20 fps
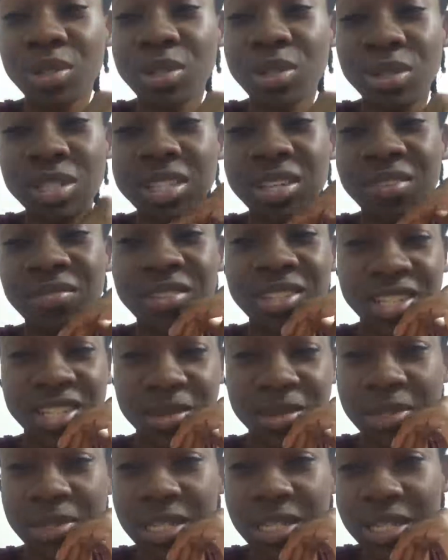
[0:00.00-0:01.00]
is 17
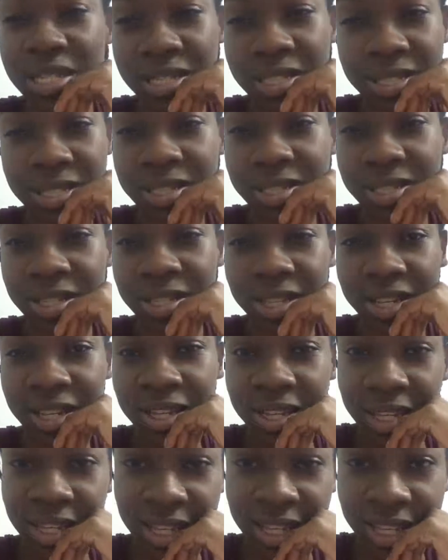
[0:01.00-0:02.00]
minutes.
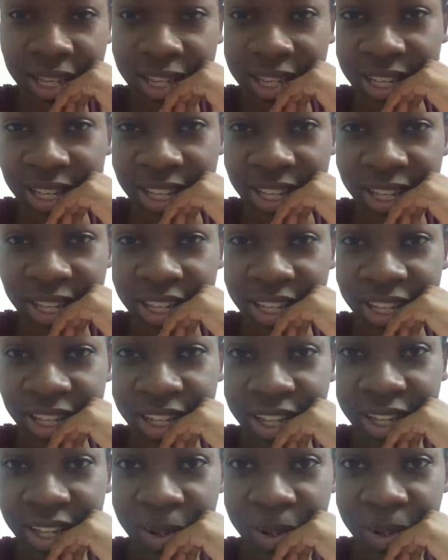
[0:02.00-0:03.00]

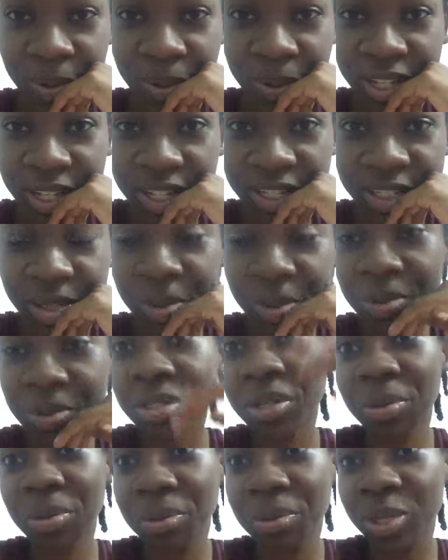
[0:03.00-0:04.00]
Well, it's almost
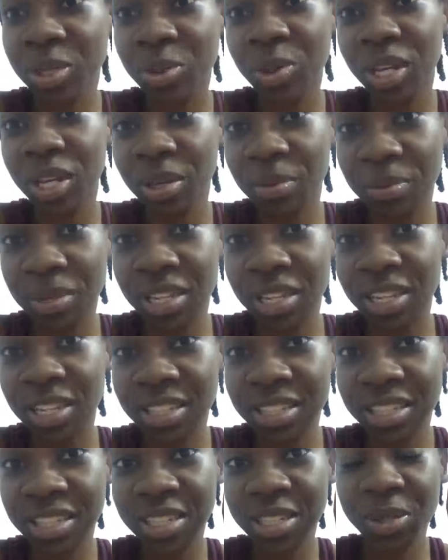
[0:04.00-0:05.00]
gonna be 20
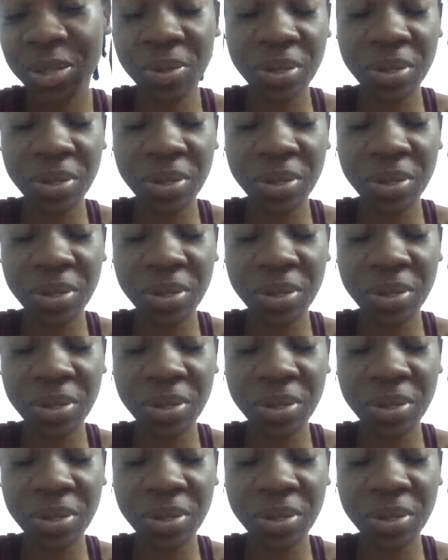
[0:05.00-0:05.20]
minutes. So